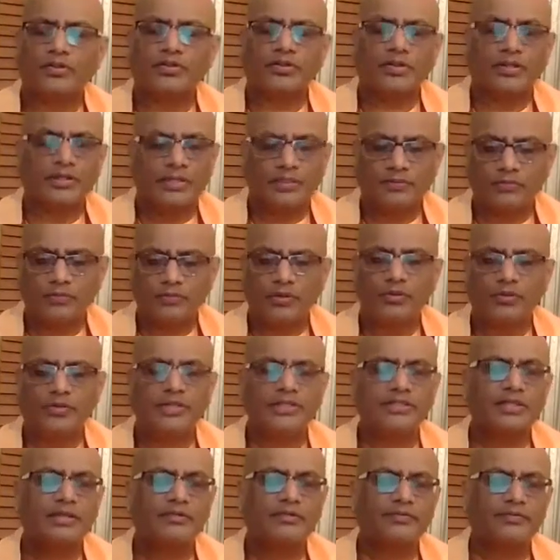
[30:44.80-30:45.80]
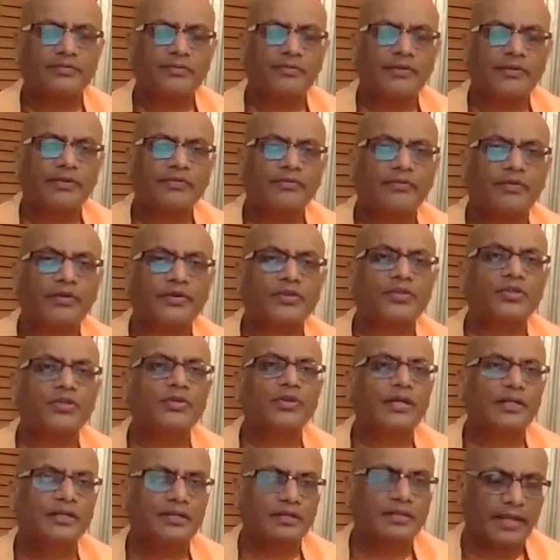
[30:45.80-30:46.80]
this flute is a very
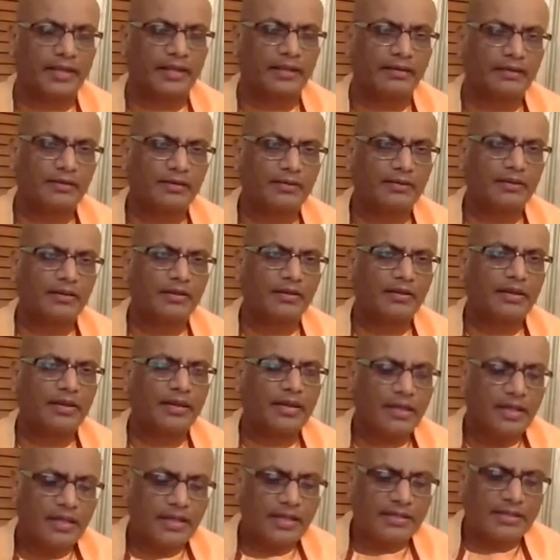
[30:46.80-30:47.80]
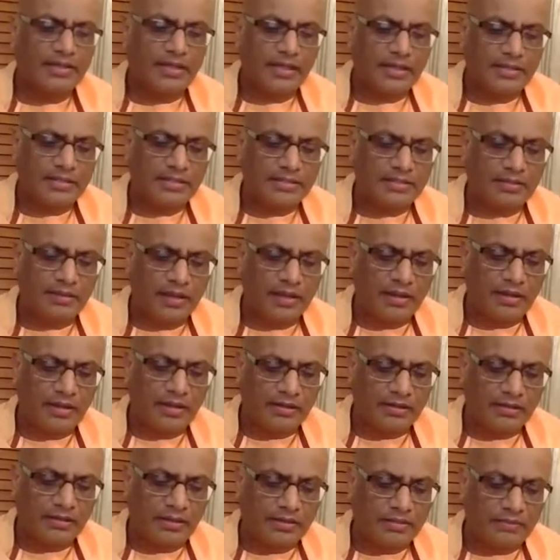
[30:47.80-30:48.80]
fortunate thing.
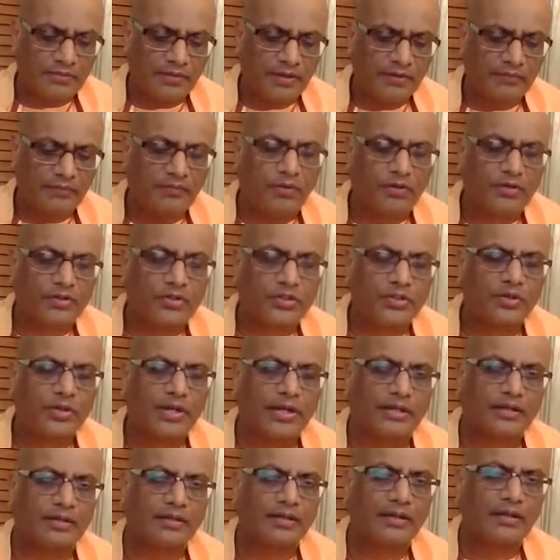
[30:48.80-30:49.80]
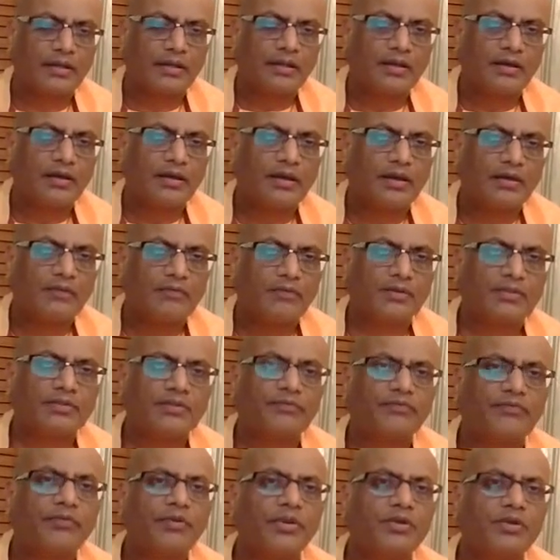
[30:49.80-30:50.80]
It's very fortunate for the
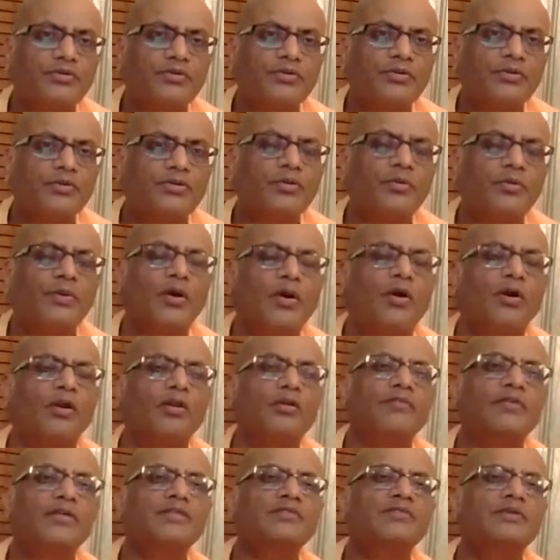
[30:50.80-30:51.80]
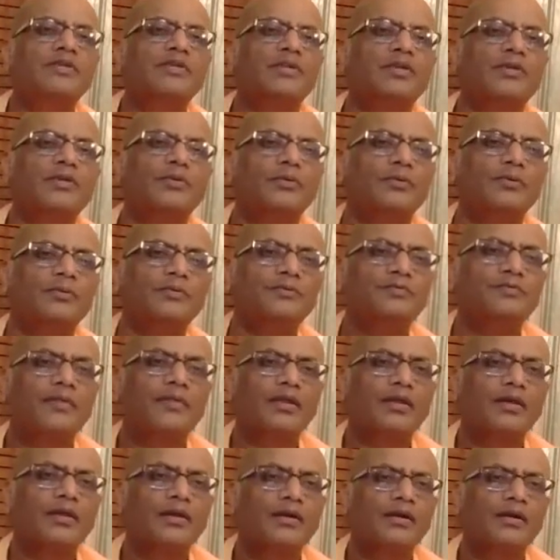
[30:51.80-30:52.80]
flute to be always with you.
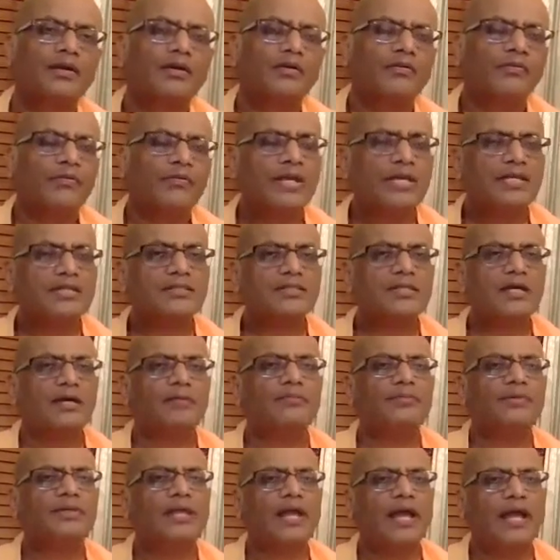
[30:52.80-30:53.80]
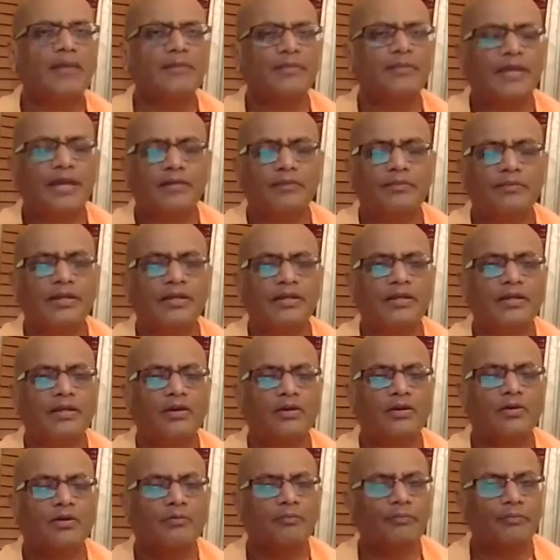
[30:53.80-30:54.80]
We sometime can be in your
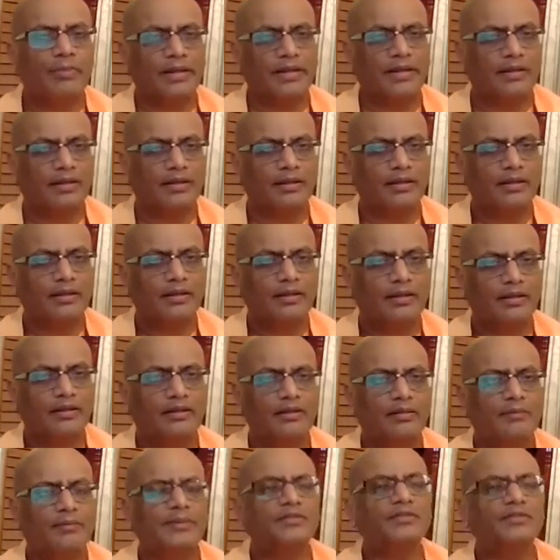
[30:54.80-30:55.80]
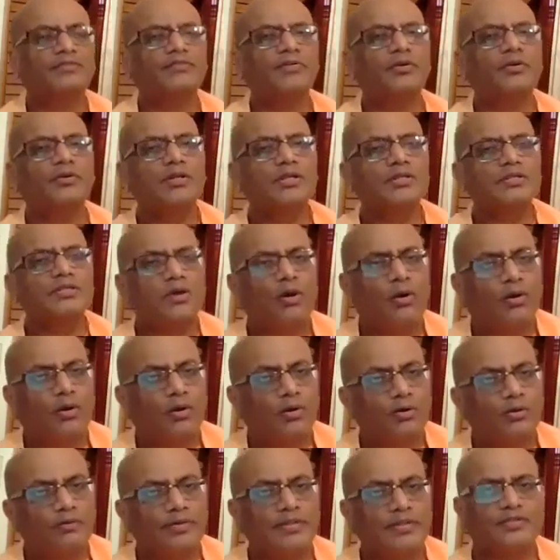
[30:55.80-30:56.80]
company, but the flute is
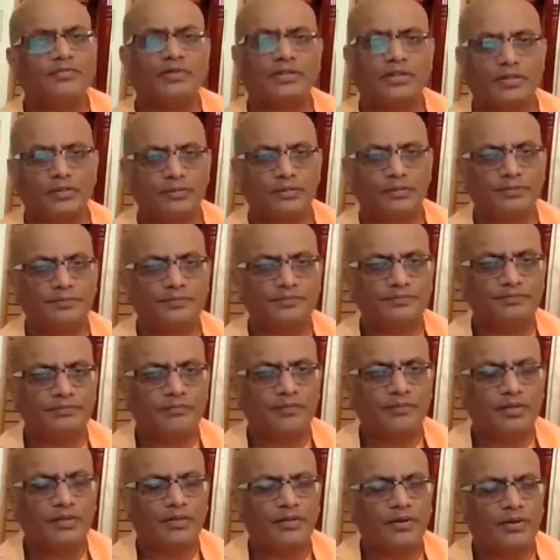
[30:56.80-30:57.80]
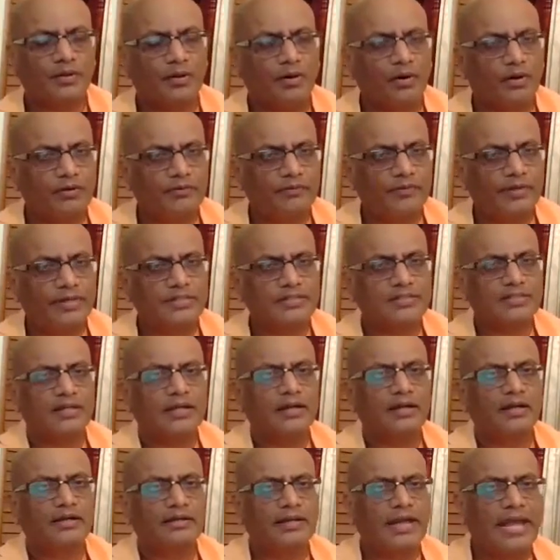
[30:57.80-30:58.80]
always with you. You're always
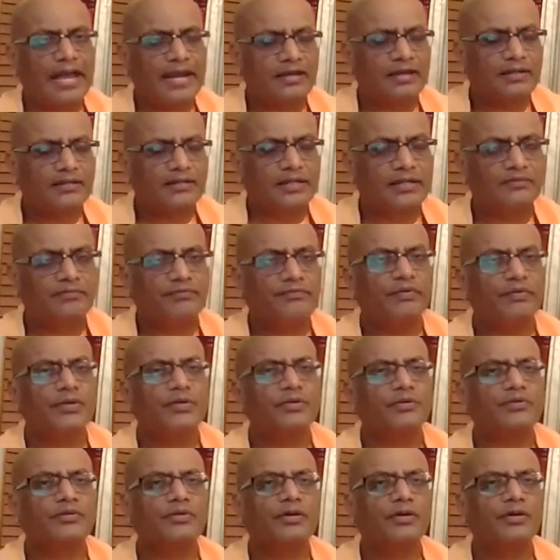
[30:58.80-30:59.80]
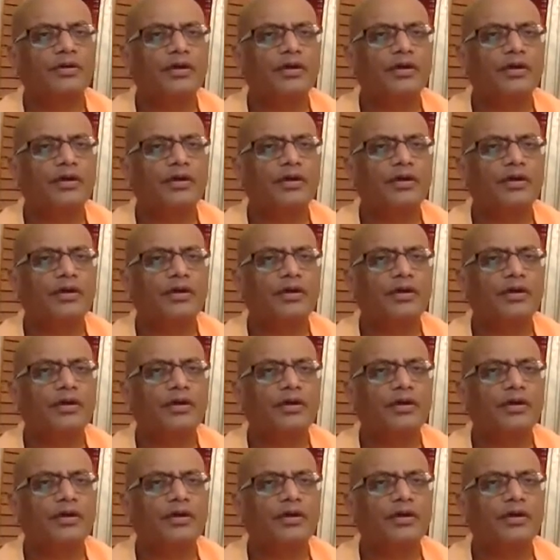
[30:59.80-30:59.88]
tagged that flute